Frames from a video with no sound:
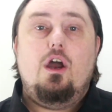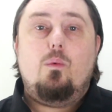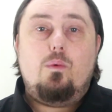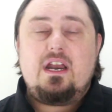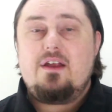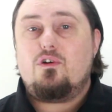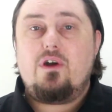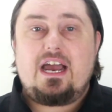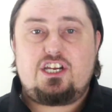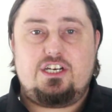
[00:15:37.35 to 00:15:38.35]
whatever
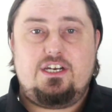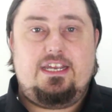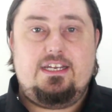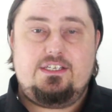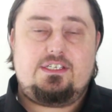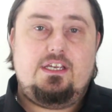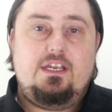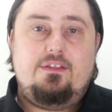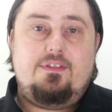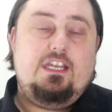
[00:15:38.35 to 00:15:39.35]
action it is
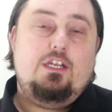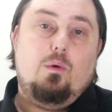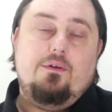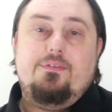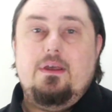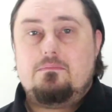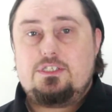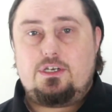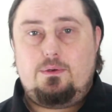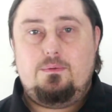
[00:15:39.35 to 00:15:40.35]
that you want them to.